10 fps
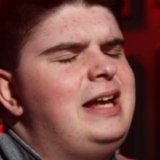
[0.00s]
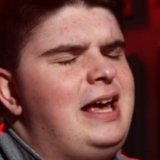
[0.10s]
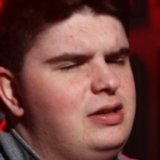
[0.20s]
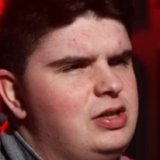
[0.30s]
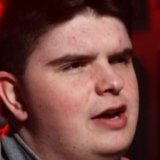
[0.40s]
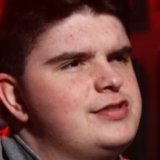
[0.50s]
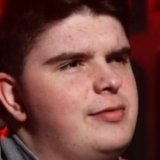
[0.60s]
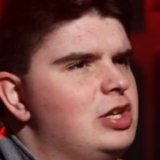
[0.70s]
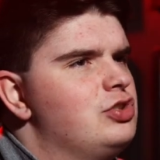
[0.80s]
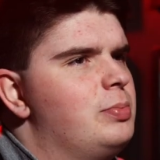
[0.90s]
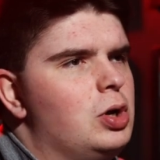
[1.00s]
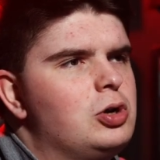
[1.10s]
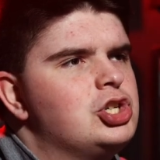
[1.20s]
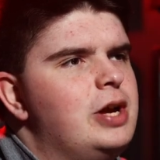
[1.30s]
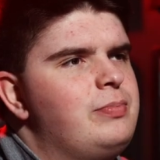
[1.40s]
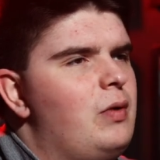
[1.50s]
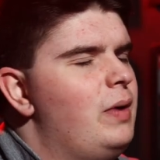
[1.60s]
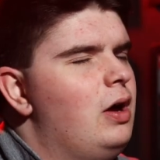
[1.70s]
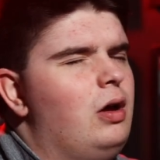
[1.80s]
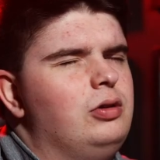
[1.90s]
handcuffs of entrepreneurship that
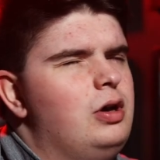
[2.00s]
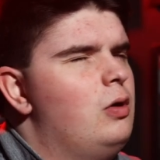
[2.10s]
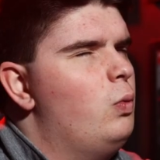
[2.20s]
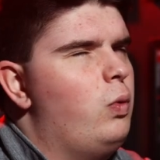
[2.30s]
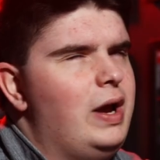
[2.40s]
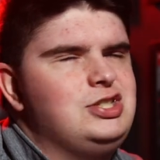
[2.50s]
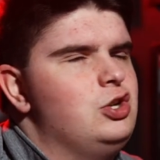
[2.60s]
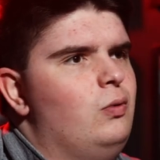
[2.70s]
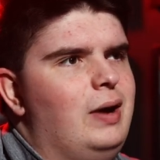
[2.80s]
we all know way too